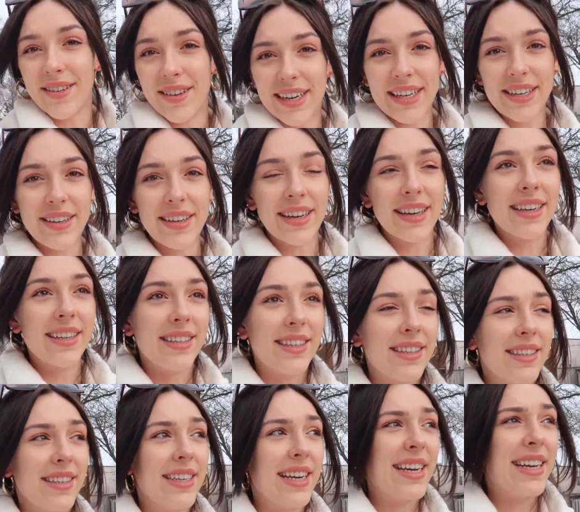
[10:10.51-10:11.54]
Alright you guys,
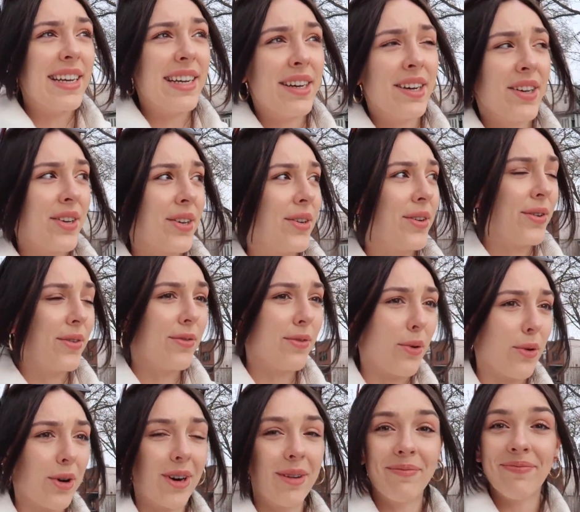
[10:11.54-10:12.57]
it's day
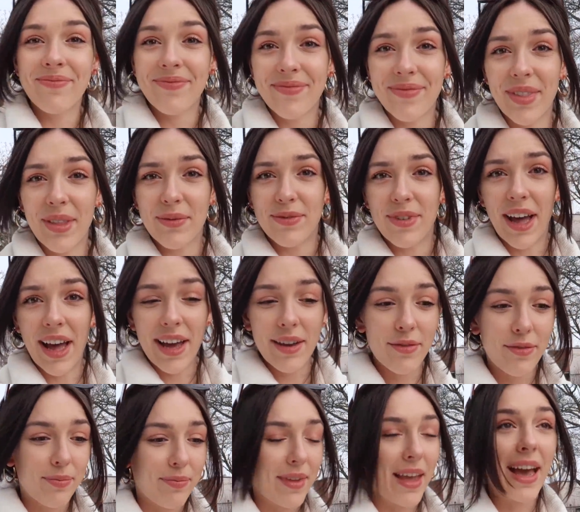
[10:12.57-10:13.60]
4,
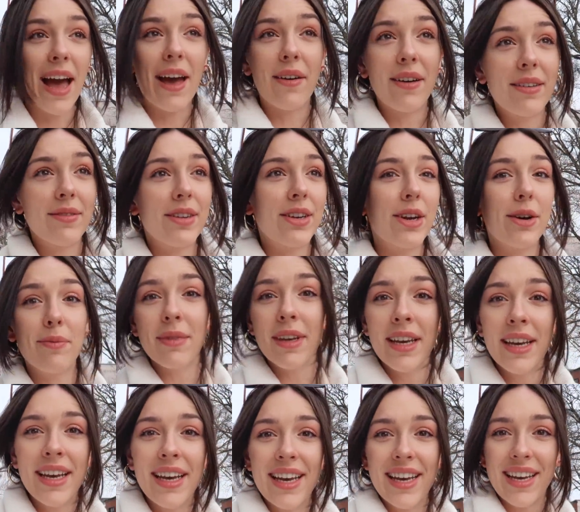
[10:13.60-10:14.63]
5, I don't even know,
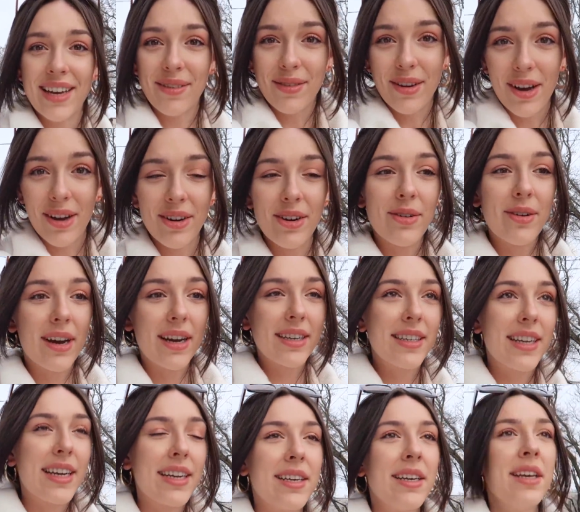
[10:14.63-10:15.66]
of condo
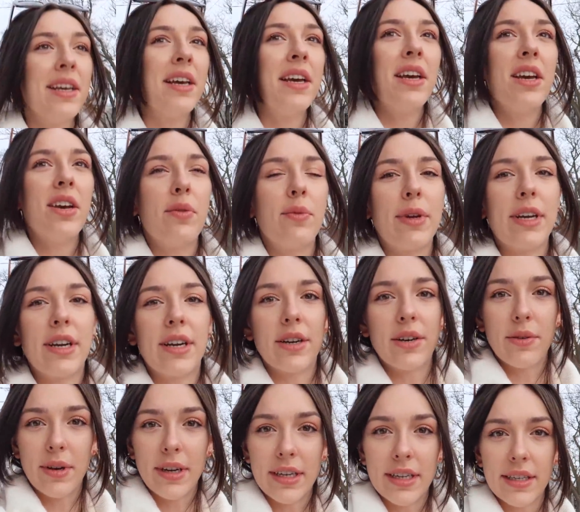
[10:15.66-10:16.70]
hunting. We are
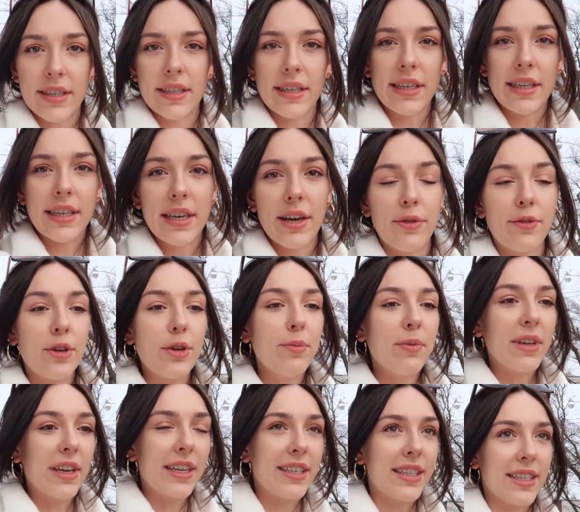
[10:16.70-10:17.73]
going to see a few
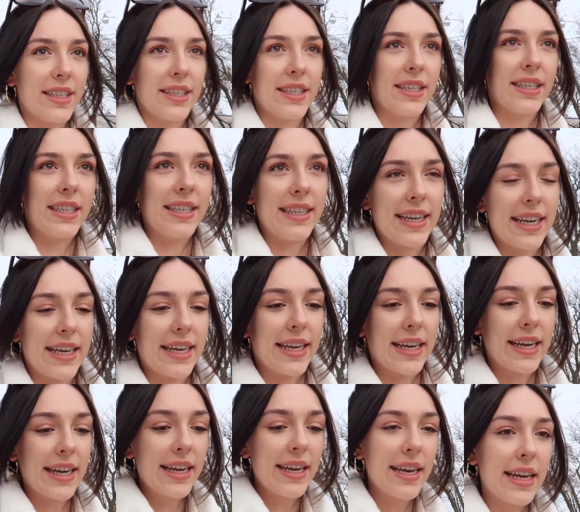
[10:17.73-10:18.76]
places
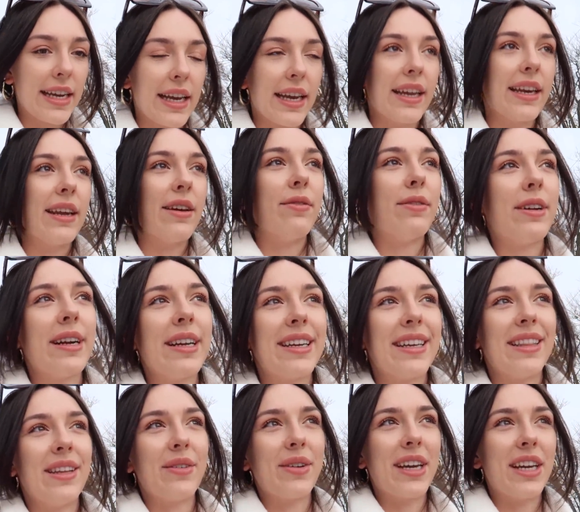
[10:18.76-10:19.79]
today in a very
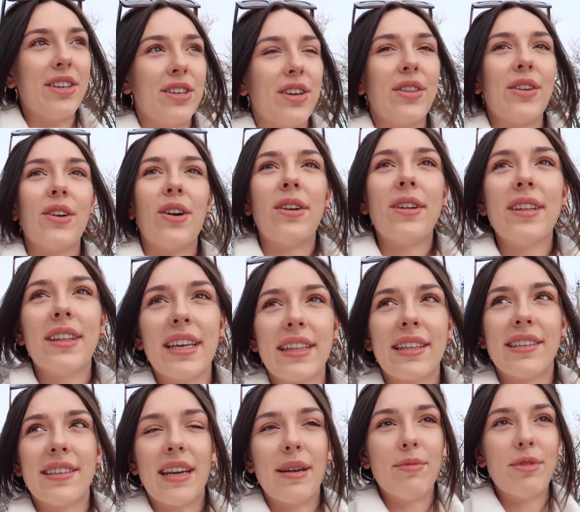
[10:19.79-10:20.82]
good location. They're all in like
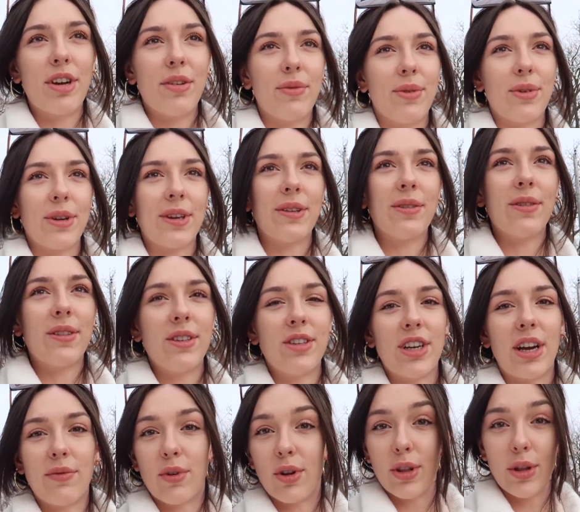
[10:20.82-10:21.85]
the same
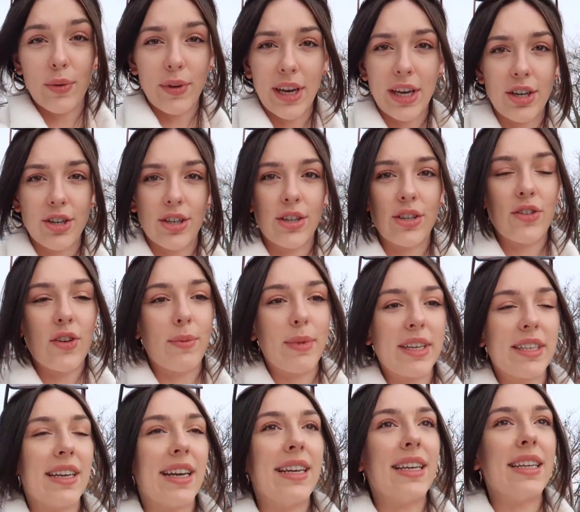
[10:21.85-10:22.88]
general location, so I'm
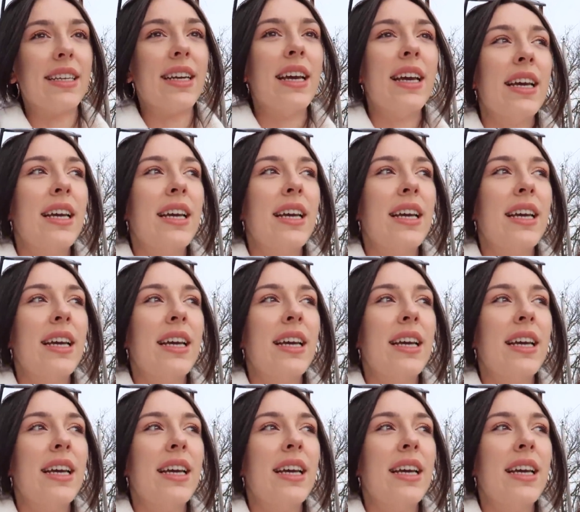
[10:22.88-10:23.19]
excited.